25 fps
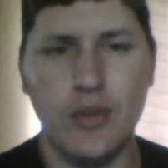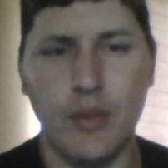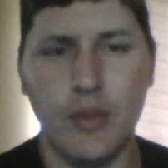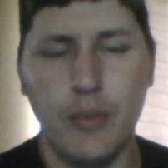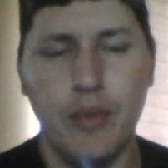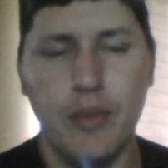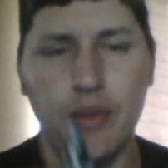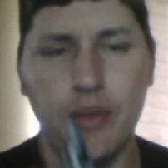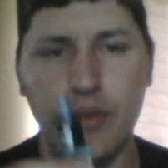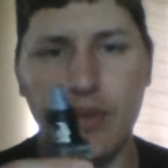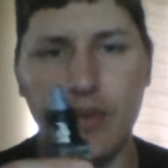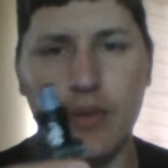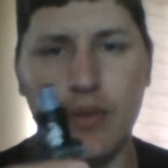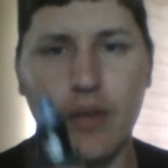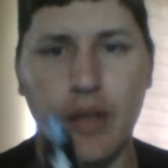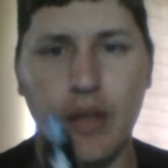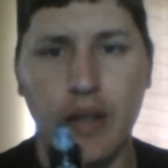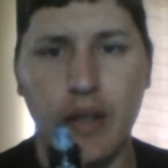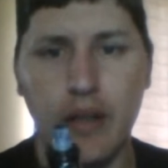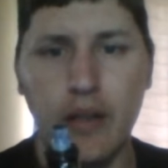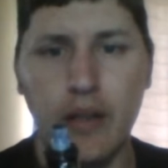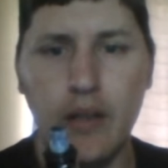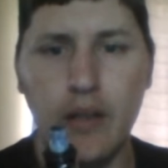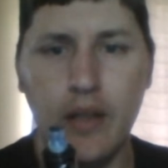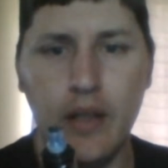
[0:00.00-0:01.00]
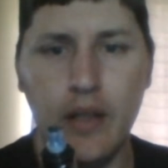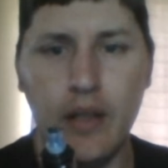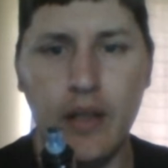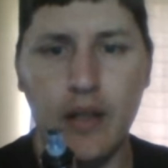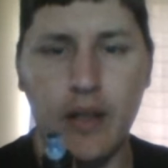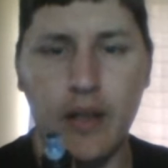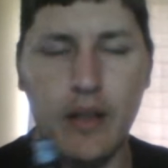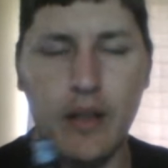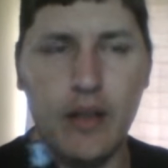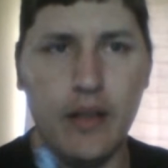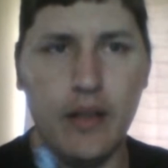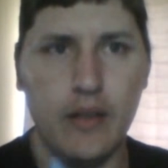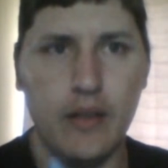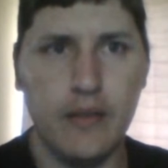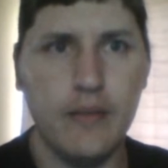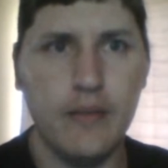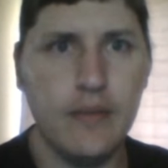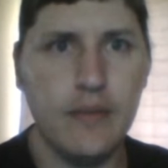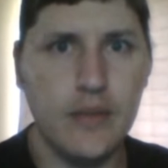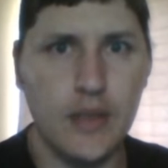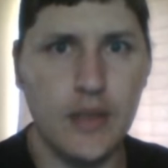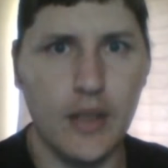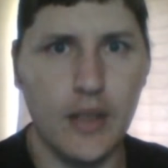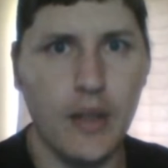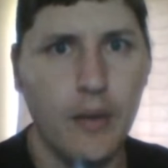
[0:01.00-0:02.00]
somewhere in through there. You
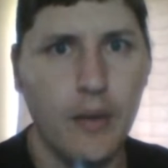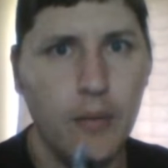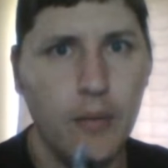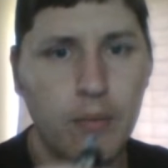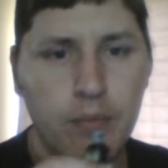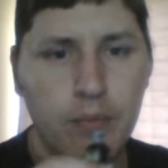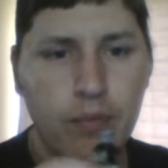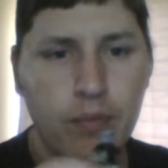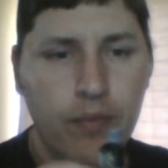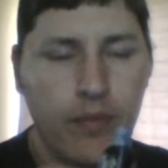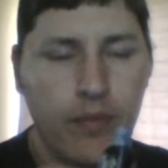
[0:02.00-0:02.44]
know,